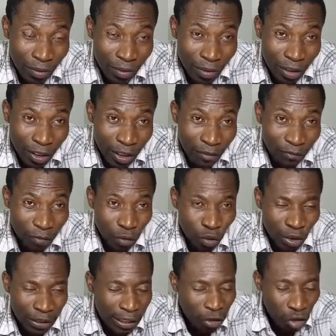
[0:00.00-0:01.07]
If you stay,
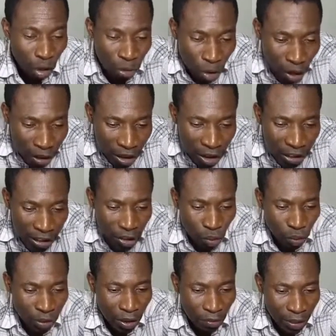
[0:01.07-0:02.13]
nobody stays with the
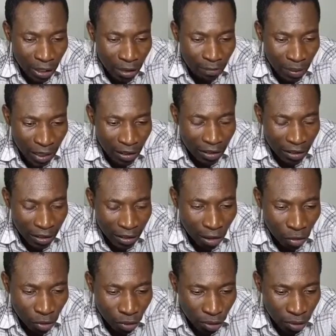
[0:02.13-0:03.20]
right path and
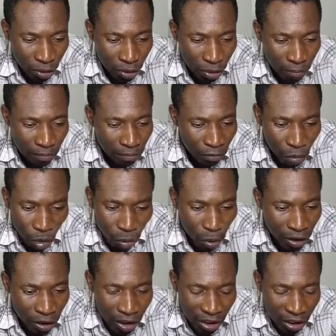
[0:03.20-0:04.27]
loses. Nobody
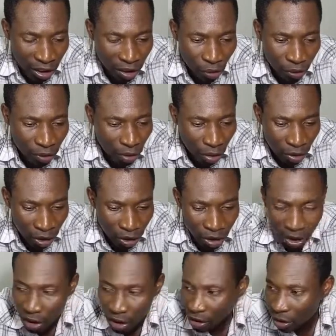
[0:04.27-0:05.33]
stays with honesty.
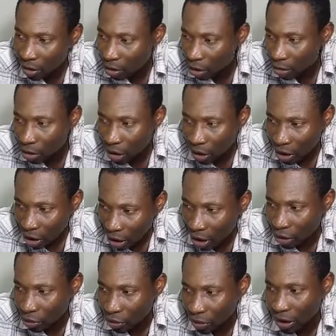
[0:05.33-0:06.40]
Nobody stays with
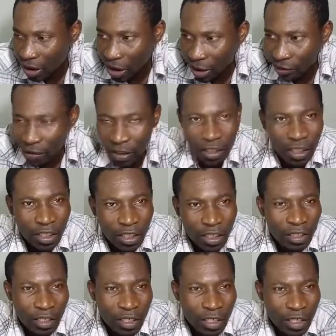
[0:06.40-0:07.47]
the selflessness
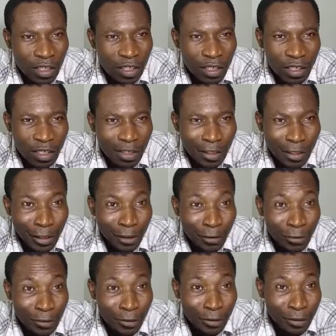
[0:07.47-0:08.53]
and
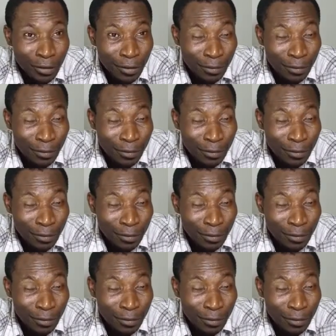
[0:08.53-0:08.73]
loses.